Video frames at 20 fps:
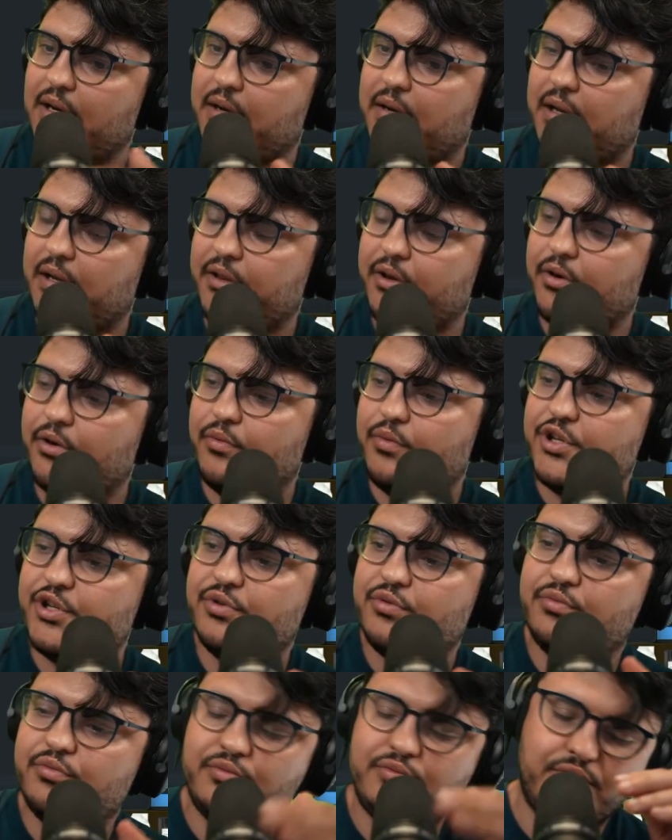Although we
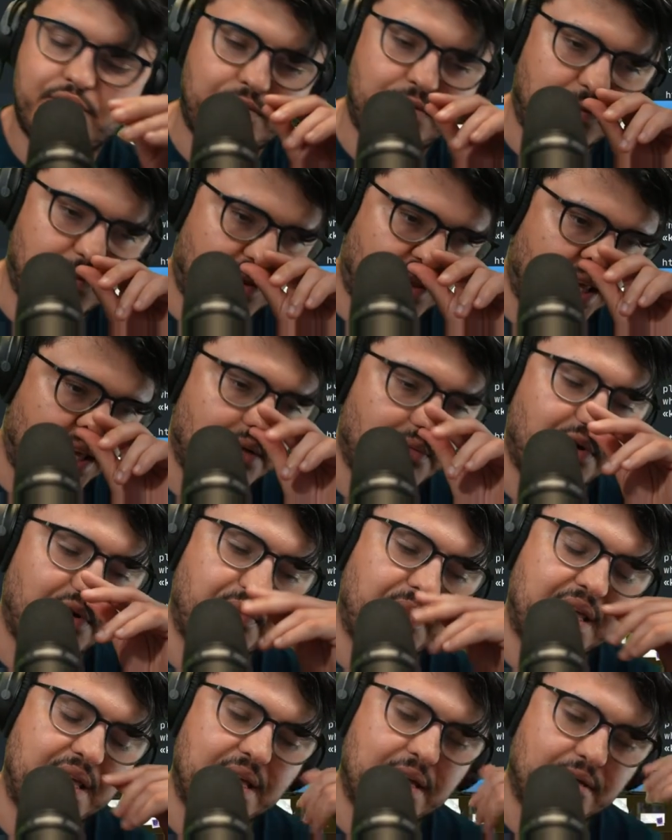should think about
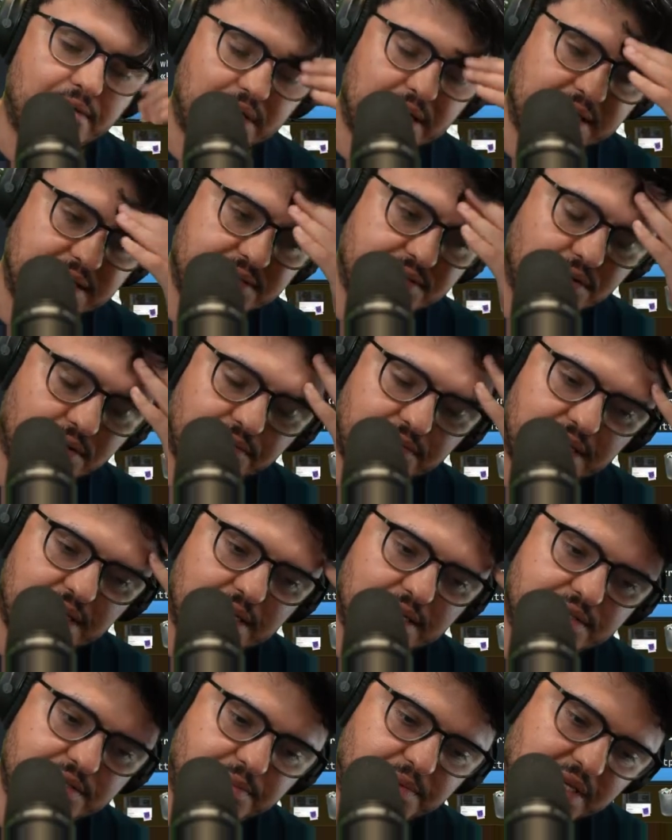making a release of the
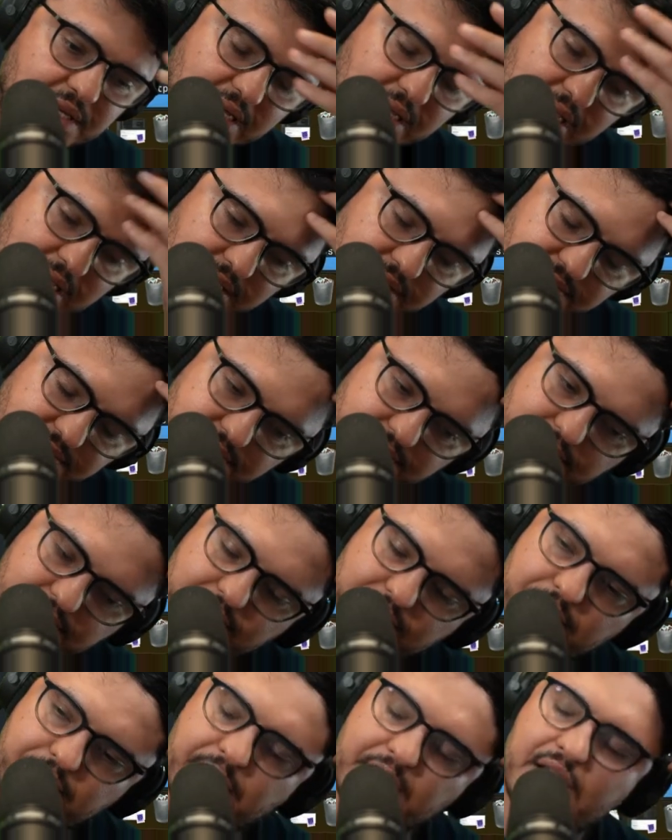LSP, I guess.
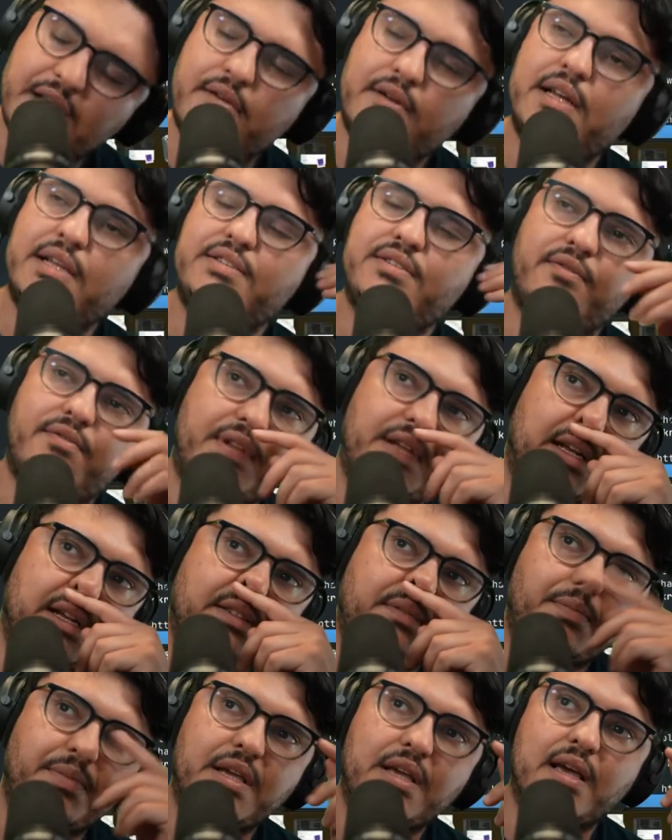Make a release of the
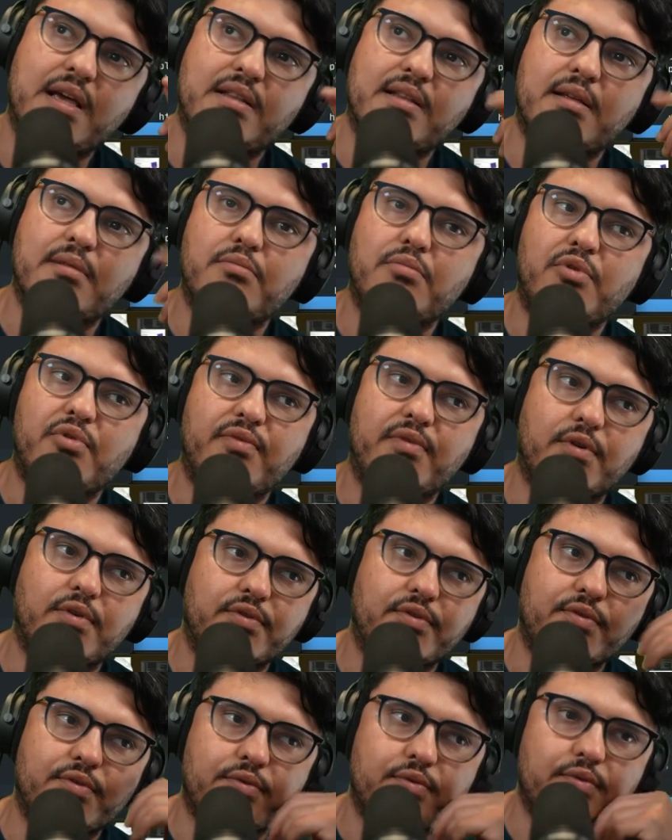LSP and then move on
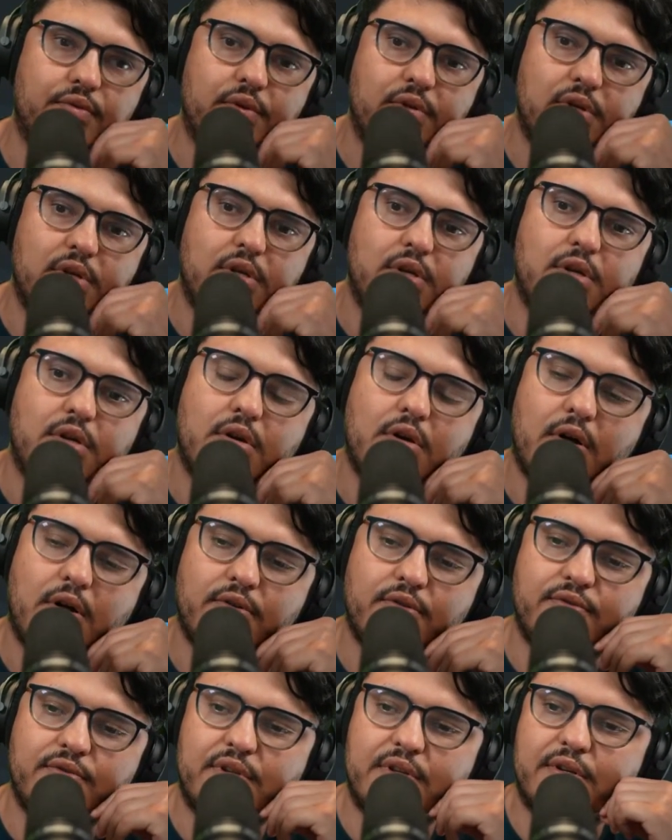to
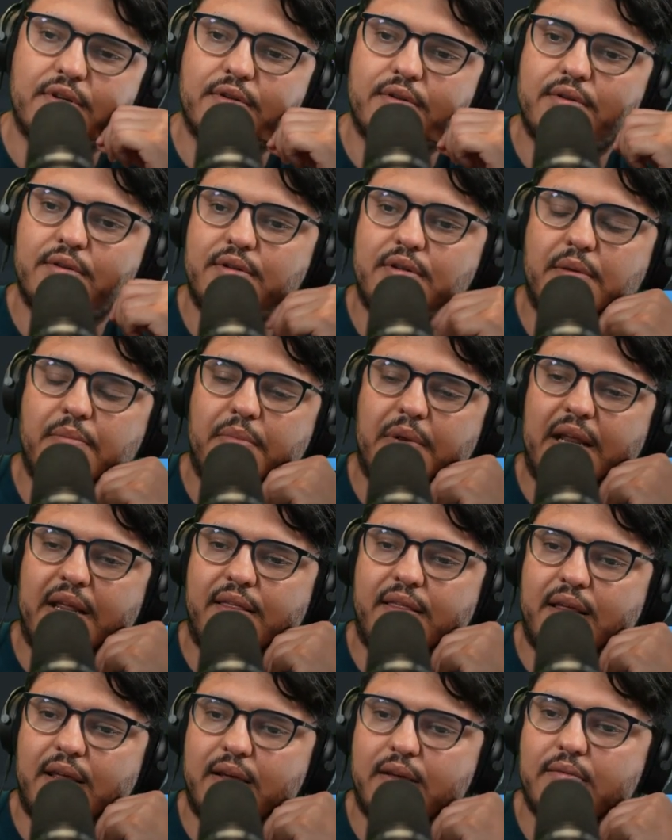onto the template
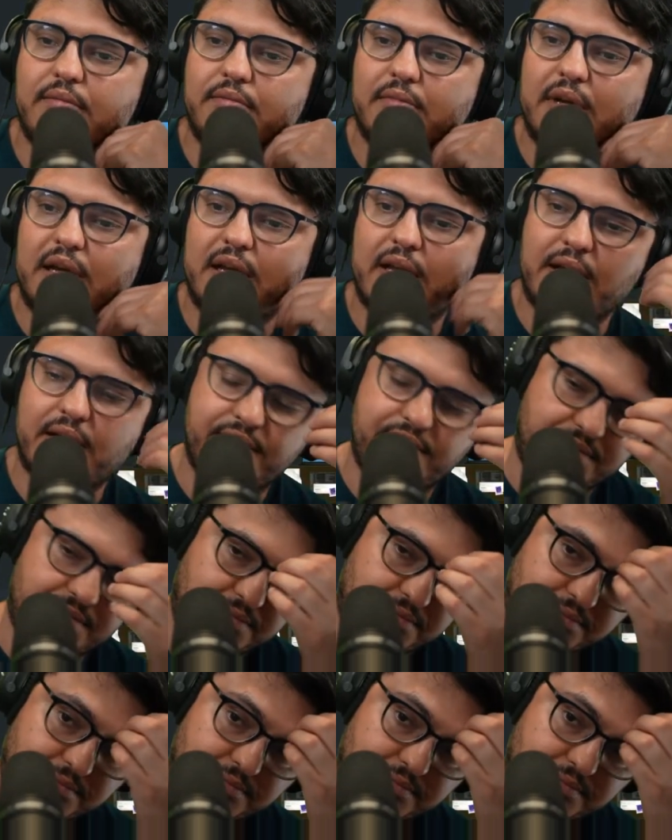thing, I guess.